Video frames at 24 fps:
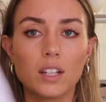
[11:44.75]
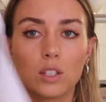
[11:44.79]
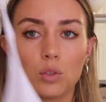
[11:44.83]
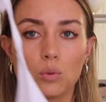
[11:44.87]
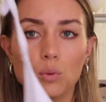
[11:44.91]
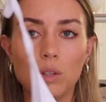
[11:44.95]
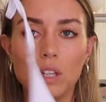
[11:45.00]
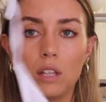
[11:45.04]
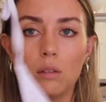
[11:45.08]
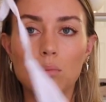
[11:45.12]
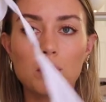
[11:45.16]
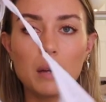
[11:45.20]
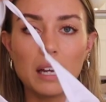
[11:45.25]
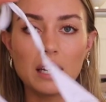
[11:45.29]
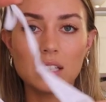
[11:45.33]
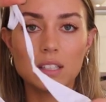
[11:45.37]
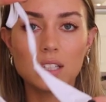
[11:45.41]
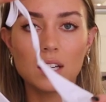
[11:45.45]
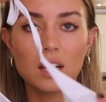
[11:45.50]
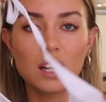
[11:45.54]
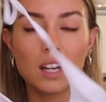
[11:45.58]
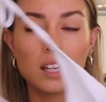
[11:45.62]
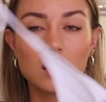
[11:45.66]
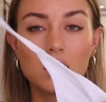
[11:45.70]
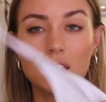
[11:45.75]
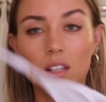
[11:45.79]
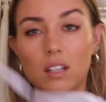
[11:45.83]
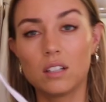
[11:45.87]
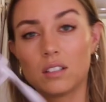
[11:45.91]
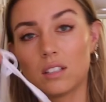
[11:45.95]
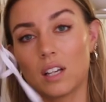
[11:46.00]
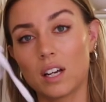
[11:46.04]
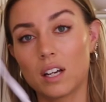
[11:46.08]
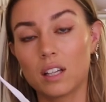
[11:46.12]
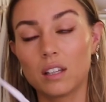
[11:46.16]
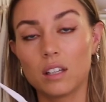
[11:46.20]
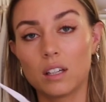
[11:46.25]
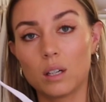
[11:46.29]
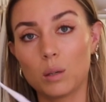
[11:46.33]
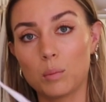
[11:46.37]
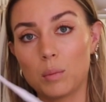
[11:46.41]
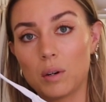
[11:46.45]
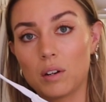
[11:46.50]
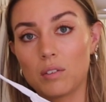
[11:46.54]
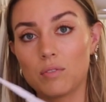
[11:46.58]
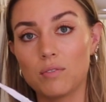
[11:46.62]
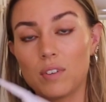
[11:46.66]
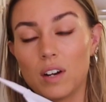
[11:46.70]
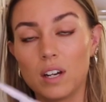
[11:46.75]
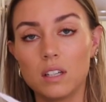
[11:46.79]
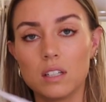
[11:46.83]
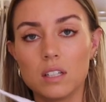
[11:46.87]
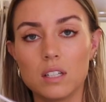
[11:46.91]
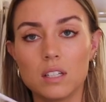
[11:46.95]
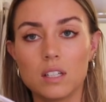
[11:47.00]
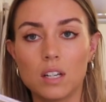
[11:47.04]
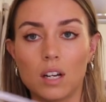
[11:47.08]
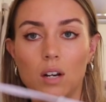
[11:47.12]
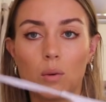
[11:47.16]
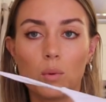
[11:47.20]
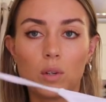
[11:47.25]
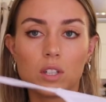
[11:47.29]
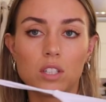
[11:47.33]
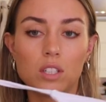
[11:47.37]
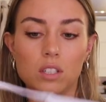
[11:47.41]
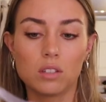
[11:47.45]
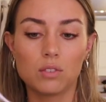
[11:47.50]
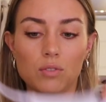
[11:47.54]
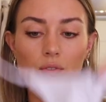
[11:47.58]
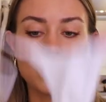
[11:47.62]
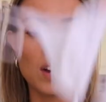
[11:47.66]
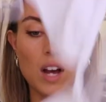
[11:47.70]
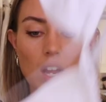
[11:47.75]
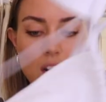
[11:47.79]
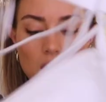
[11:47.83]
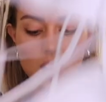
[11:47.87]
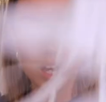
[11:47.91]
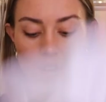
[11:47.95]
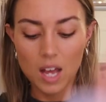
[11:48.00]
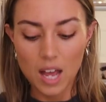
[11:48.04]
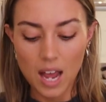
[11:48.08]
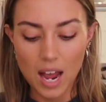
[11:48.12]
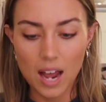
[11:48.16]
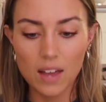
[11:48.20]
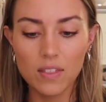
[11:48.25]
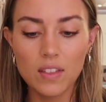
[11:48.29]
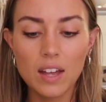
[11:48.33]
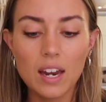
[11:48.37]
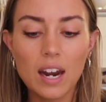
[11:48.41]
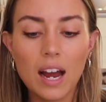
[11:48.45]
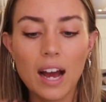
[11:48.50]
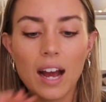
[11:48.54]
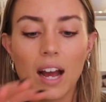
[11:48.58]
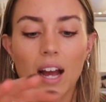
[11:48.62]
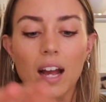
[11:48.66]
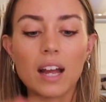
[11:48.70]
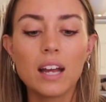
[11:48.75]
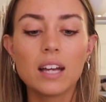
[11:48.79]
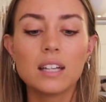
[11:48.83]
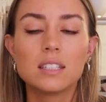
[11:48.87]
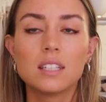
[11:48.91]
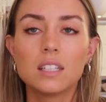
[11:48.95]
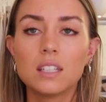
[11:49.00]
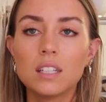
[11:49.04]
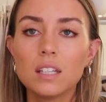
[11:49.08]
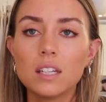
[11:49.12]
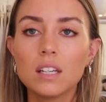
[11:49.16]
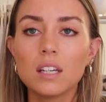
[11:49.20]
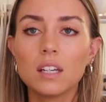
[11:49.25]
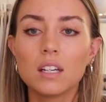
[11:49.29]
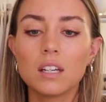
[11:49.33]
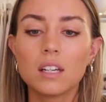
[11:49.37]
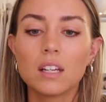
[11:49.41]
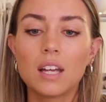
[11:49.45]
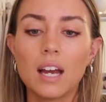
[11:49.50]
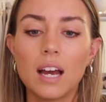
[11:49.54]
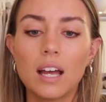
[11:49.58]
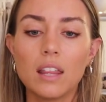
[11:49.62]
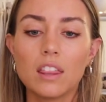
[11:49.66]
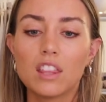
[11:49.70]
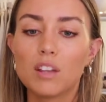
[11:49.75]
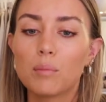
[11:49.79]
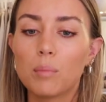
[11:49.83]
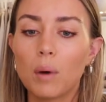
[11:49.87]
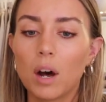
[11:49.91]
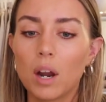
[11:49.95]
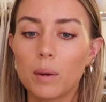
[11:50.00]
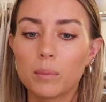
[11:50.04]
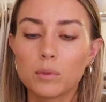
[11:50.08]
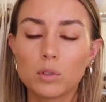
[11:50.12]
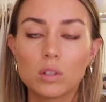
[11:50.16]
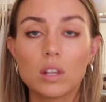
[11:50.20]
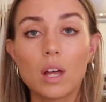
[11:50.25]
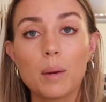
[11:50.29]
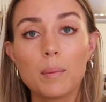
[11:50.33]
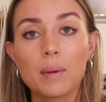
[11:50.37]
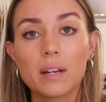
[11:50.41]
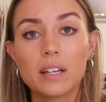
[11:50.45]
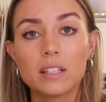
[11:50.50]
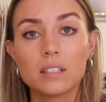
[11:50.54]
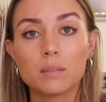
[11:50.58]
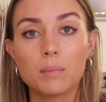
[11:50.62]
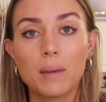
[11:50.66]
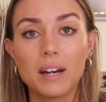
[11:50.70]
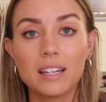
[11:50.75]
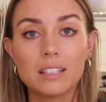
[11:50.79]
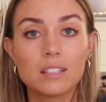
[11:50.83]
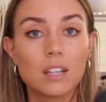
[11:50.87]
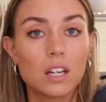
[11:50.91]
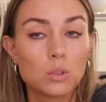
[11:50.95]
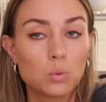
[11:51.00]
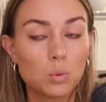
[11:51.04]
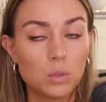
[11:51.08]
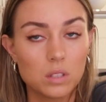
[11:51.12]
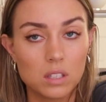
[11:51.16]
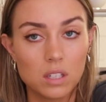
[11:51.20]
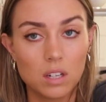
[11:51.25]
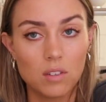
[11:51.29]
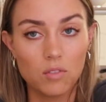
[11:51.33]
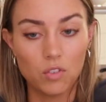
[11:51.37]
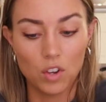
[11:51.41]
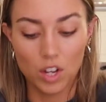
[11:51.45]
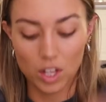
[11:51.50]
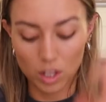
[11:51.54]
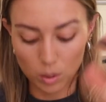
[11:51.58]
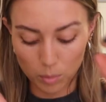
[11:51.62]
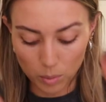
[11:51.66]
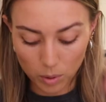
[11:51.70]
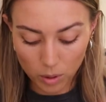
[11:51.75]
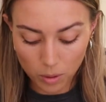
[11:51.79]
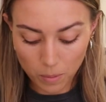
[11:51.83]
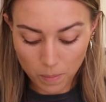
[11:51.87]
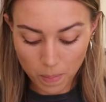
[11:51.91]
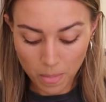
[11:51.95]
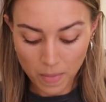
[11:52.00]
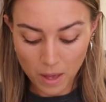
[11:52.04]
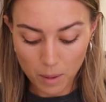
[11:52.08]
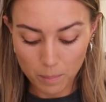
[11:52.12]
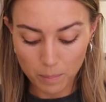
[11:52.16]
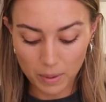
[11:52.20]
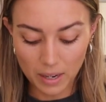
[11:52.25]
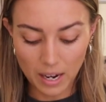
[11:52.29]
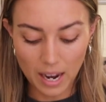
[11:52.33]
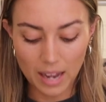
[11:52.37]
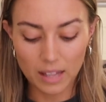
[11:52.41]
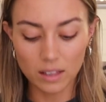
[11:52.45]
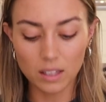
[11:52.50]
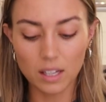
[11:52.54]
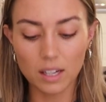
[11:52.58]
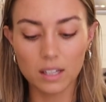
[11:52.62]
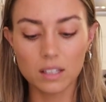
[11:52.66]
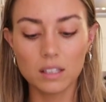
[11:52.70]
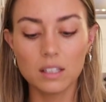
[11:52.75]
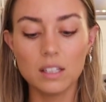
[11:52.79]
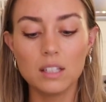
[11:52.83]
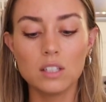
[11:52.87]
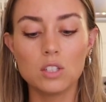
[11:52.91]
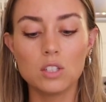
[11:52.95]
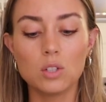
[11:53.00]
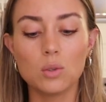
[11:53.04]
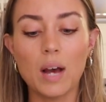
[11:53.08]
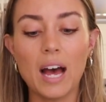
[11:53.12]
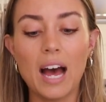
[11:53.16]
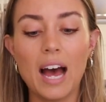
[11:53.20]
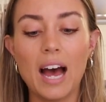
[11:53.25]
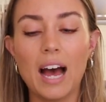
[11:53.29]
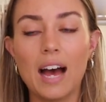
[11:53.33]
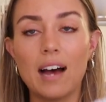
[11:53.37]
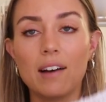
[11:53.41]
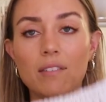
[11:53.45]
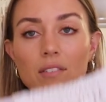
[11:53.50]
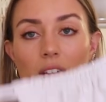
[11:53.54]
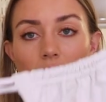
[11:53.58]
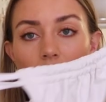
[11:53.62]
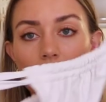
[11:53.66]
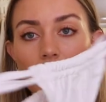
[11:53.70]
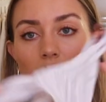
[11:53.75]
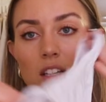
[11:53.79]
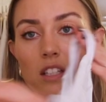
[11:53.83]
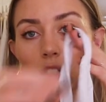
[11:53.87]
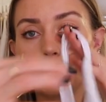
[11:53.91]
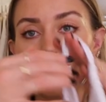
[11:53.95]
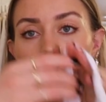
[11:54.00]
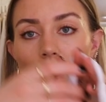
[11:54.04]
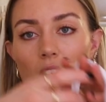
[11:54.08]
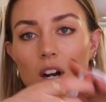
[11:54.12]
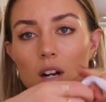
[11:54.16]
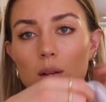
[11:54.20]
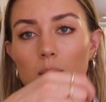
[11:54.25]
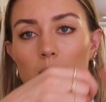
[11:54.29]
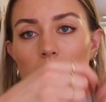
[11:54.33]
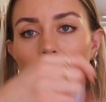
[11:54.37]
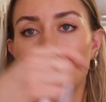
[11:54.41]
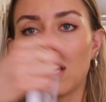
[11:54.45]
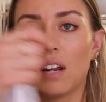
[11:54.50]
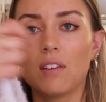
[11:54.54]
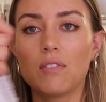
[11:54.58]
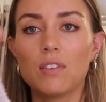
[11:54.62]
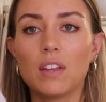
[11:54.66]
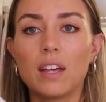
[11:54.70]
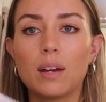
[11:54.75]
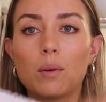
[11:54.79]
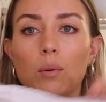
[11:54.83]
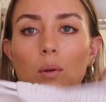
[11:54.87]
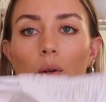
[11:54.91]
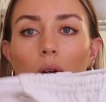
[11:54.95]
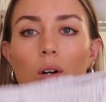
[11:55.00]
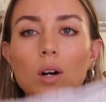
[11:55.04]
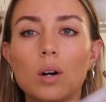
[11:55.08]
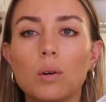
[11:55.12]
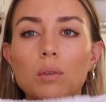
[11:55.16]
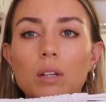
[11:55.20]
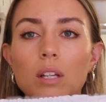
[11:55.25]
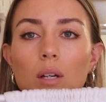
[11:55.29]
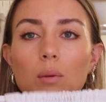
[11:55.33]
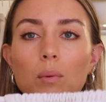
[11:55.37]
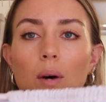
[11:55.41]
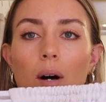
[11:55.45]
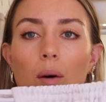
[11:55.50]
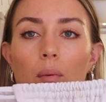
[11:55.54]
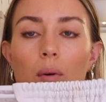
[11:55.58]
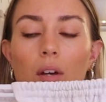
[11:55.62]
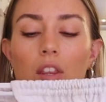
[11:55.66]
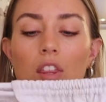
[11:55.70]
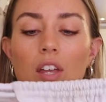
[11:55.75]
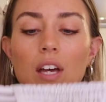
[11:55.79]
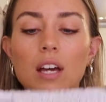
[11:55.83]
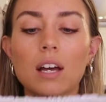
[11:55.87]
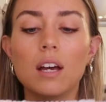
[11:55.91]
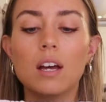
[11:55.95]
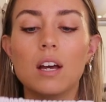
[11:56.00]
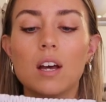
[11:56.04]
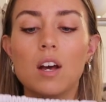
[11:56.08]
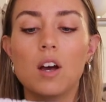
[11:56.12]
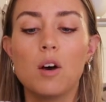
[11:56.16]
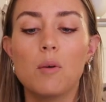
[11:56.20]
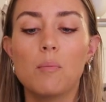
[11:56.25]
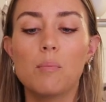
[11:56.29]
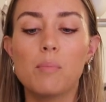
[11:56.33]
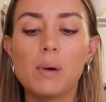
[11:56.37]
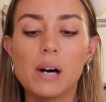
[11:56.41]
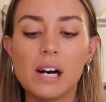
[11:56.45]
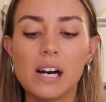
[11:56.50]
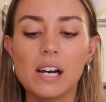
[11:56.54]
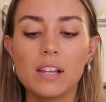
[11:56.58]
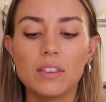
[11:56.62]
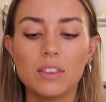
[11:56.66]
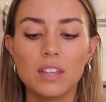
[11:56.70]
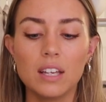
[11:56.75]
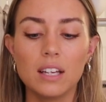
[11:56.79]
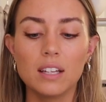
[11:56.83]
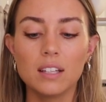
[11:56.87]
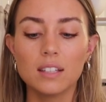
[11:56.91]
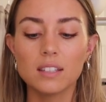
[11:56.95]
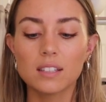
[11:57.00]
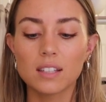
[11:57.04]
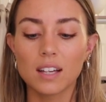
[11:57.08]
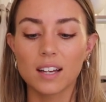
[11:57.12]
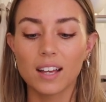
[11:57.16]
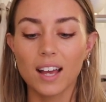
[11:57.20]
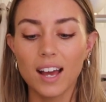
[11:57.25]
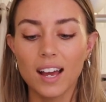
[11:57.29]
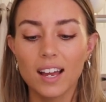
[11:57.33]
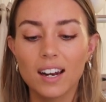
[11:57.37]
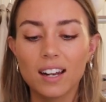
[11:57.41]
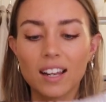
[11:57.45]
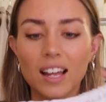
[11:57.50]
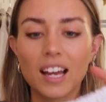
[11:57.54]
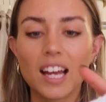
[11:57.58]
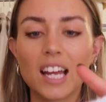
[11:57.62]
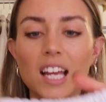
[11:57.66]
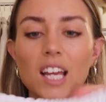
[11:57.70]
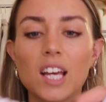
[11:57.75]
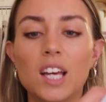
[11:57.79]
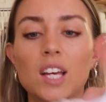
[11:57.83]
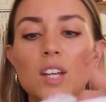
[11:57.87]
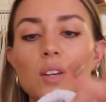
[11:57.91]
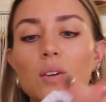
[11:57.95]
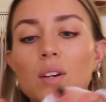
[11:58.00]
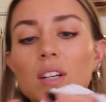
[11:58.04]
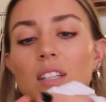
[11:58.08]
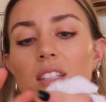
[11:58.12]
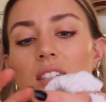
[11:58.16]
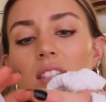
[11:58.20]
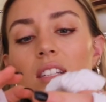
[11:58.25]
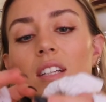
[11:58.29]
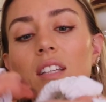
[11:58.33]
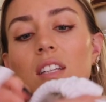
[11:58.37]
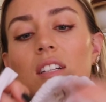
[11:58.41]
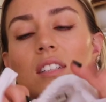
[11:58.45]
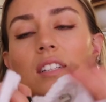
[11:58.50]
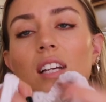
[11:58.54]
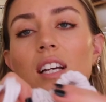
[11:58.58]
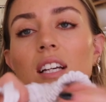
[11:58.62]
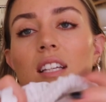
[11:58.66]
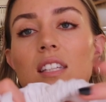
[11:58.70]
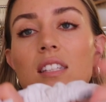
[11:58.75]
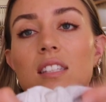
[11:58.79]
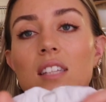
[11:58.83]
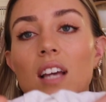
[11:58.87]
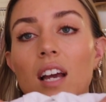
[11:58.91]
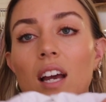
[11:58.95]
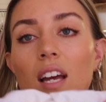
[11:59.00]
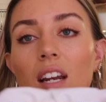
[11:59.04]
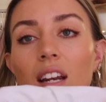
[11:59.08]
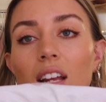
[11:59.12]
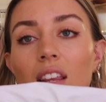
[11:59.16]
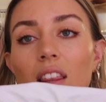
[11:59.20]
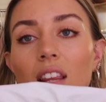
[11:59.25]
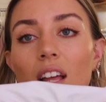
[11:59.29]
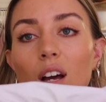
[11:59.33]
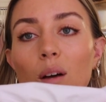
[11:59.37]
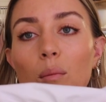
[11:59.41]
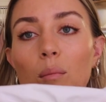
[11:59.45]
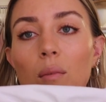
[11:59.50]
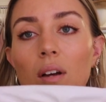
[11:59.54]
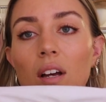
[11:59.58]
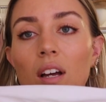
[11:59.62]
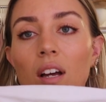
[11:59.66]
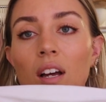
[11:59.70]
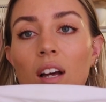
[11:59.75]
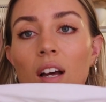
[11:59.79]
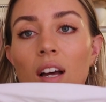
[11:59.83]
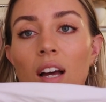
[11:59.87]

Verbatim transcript: It's really basic and then there's like a little bit of fun detail which is fun. And then I didn't get the bottoms with that because my size wasn't available but I luckily do have these bottoms that I feel like will go really well with it. But these, again, like you can see there's like sand in them